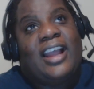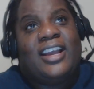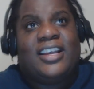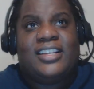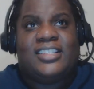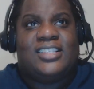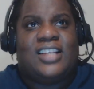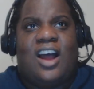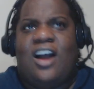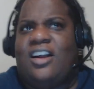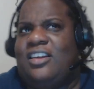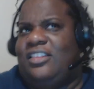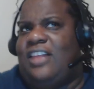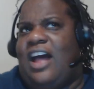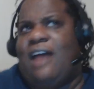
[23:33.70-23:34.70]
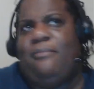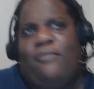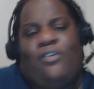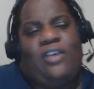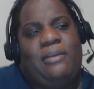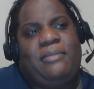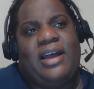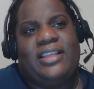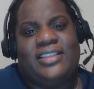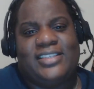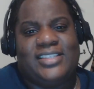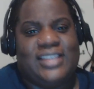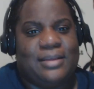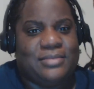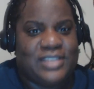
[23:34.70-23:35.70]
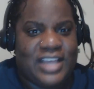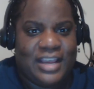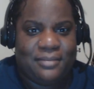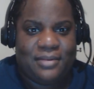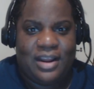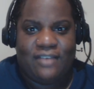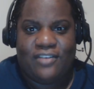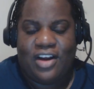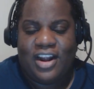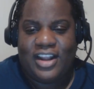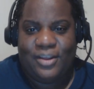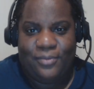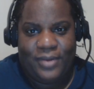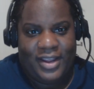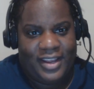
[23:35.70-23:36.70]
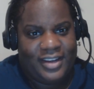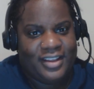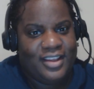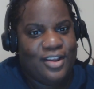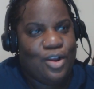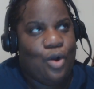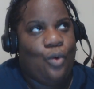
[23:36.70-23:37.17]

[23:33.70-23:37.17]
I could talk a lot more about this subject, but I've already went